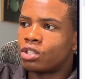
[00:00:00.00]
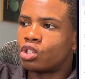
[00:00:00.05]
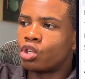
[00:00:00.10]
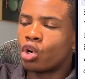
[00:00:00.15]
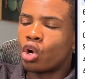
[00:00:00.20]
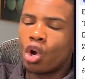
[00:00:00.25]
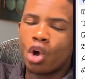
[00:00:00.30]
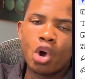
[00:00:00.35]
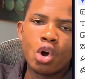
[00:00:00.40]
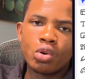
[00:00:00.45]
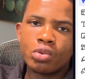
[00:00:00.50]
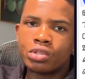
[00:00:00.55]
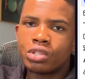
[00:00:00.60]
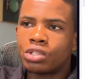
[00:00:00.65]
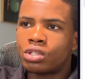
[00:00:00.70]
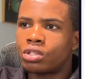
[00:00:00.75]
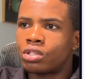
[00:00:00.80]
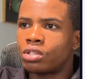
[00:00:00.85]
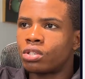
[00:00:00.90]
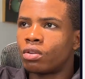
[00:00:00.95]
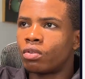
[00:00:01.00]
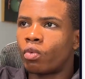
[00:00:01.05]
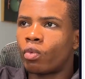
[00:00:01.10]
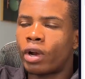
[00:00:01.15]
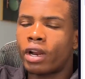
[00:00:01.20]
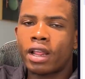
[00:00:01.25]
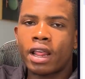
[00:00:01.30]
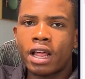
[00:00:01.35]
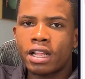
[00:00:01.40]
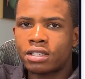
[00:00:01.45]
hosts, whether
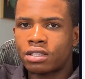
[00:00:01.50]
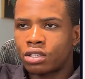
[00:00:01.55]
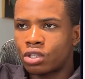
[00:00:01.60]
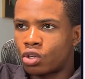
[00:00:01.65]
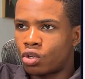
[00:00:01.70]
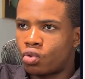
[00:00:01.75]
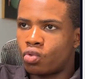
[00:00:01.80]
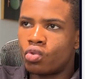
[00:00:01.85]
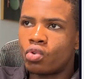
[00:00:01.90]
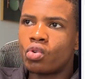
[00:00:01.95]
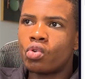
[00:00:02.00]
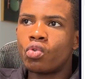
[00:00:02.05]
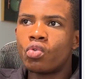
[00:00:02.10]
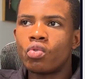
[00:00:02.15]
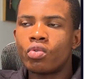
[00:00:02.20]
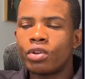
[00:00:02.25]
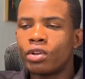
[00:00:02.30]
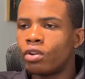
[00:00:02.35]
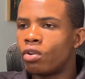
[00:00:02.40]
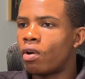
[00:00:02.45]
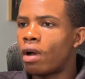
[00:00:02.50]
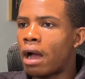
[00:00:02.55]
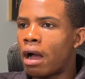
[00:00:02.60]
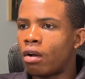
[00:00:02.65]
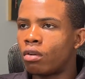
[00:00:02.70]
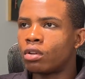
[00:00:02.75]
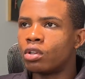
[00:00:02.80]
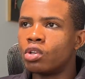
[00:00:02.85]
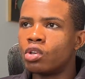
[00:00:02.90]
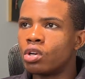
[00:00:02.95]
that's Google,
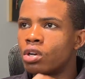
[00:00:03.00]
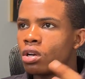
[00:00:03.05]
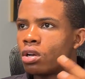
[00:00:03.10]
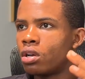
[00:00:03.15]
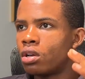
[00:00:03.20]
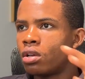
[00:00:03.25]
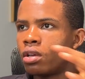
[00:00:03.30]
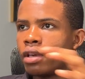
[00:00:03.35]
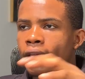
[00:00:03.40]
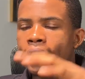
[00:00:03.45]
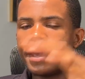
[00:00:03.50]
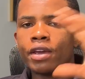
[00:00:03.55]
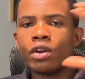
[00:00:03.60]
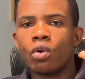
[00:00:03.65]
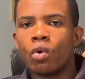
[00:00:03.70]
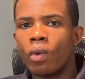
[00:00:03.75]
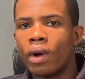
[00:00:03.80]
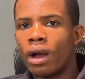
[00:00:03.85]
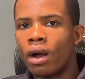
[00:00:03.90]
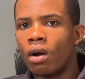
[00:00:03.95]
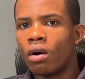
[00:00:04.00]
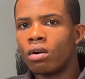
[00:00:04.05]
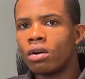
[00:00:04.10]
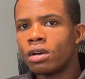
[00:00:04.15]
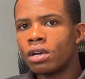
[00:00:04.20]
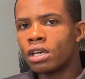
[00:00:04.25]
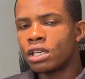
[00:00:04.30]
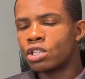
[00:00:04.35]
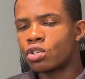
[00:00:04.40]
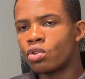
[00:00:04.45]
Outlook, AOL,
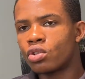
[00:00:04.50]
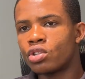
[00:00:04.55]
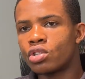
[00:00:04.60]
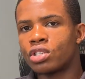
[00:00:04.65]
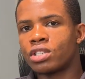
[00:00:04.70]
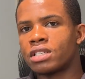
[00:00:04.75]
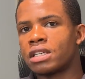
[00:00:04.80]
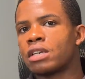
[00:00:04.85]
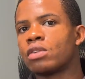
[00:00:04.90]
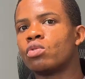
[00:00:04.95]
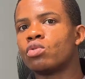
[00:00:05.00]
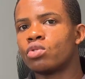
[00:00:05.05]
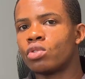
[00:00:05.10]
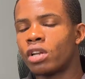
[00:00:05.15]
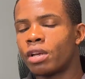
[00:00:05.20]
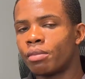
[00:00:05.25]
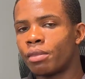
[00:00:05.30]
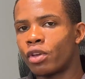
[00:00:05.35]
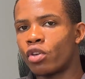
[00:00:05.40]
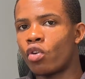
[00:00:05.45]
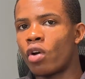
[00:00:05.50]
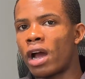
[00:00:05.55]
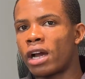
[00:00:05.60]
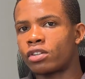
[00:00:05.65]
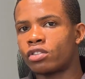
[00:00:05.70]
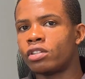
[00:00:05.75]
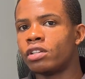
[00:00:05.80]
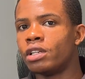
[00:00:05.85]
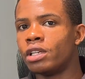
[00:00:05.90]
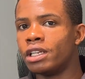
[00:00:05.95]
it's going to signal to them that you're
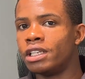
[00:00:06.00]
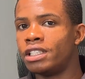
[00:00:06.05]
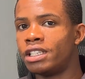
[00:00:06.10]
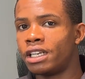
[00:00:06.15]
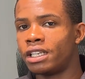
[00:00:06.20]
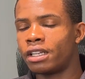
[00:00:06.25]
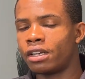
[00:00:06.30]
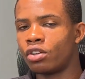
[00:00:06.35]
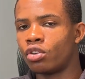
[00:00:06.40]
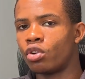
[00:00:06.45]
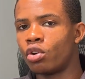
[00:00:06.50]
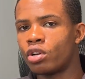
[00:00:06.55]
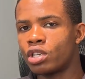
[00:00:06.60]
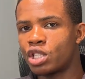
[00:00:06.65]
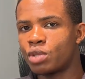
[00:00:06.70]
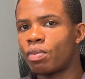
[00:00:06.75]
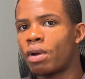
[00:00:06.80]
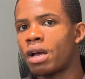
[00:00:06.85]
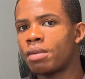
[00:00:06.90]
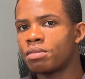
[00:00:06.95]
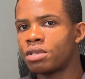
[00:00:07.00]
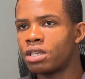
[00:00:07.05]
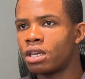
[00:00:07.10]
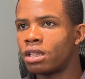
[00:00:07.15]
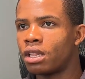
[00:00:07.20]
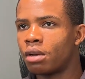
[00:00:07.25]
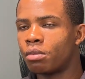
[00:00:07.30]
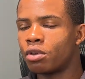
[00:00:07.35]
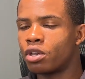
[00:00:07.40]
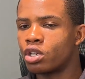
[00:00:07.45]
actually legit and you're not a spam
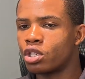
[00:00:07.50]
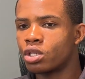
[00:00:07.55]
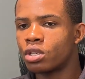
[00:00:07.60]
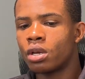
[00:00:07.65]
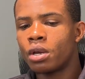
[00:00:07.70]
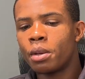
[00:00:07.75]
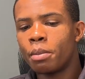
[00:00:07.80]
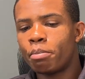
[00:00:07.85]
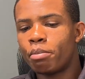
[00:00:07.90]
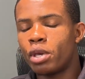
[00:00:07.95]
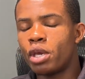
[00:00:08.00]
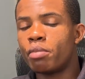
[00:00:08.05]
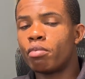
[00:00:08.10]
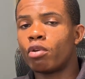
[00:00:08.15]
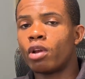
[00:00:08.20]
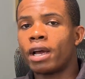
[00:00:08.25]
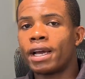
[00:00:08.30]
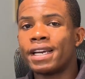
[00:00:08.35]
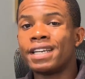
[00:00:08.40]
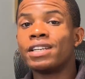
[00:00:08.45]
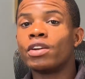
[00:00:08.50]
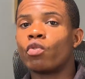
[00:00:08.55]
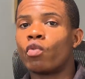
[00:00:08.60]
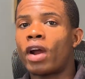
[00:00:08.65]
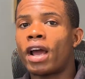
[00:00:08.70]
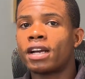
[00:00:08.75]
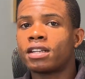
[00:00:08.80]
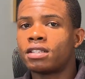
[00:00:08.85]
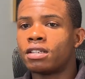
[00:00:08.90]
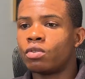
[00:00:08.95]
sender, because people are
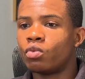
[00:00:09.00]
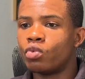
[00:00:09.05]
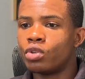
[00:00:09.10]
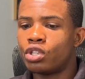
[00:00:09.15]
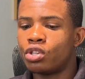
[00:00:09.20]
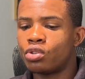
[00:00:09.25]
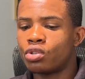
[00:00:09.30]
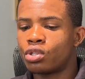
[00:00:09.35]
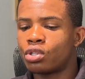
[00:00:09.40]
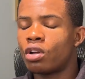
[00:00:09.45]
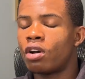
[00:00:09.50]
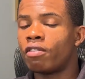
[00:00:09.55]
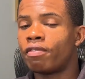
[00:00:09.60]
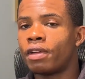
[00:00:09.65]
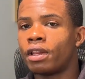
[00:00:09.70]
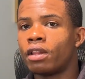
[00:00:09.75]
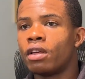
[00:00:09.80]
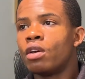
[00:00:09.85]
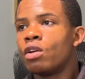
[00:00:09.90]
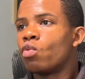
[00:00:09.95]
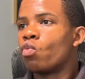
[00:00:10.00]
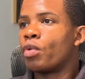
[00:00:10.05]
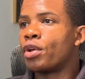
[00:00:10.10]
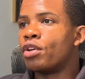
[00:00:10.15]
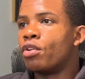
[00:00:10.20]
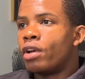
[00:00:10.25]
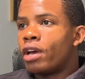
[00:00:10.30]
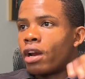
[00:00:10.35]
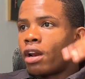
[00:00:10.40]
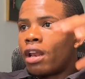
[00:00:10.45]
interacting with your stuff. And when you
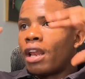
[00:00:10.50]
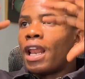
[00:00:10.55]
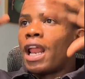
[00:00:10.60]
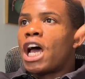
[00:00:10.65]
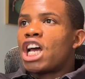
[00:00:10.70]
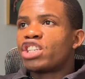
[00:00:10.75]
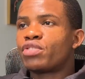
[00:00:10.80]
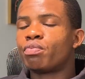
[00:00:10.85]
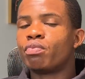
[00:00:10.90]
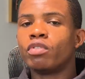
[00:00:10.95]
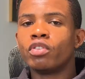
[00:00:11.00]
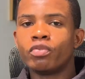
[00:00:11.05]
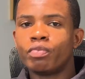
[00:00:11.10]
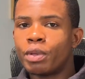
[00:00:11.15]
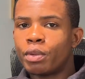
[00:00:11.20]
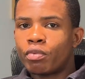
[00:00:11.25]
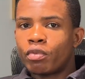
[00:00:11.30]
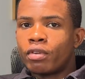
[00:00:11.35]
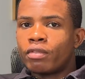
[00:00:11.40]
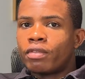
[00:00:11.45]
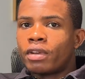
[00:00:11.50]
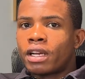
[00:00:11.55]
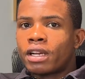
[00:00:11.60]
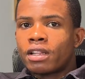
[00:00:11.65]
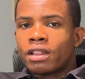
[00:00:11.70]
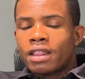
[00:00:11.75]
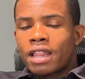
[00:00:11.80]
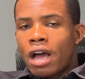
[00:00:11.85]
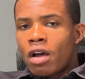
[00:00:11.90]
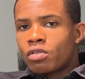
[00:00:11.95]
get a large pool of people, of like
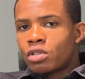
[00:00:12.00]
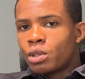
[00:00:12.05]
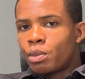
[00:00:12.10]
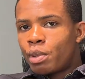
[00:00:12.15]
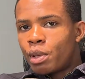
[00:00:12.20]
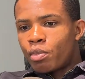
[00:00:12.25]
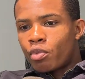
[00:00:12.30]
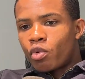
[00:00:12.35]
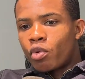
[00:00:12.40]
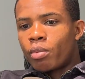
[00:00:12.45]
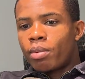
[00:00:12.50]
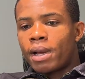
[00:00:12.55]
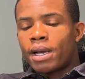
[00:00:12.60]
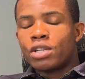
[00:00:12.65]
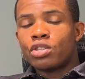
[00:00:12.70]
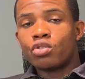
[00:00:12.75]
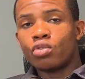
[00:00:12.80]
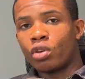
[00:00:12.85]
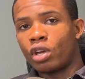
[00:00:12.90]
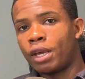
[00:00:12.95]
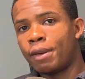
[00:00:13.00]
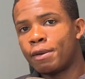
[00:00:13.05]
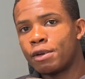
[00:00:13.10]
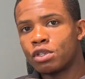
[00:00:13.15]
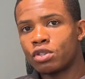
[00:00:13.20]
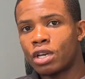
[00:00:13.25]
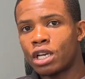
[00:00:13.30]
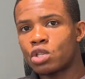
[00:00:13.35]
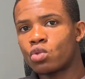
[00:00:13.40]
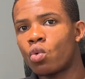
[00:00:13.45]
1,000 people replying to your emails,
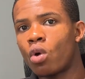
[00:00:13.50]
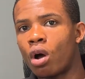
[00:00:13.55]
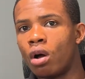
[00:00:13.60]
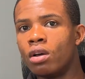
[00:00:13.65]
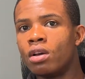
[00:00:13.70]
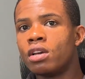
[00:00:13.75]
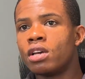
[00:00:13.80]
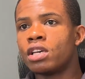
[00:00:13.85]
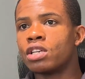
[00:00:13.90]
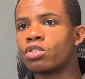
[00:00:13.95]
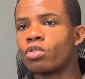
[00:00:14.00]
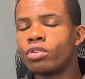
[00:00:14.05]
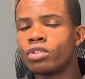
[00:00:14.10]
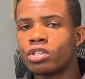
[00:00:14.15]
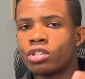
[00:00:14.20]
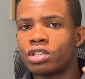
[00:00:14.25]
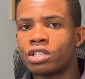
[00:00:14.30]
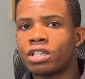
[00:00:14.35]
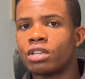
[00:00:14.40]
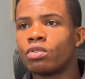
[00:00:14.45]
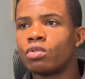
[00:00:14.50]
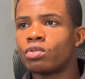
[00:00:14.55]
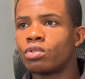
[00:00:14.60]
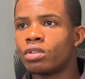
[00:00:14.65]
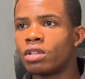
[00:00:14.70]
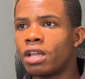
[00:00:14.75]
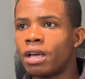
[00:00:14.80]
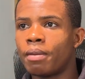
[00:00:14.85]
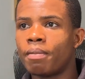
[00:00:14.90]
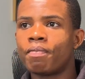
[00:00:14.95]
guess what? It's going to signal to
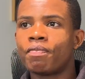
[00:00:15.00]
them,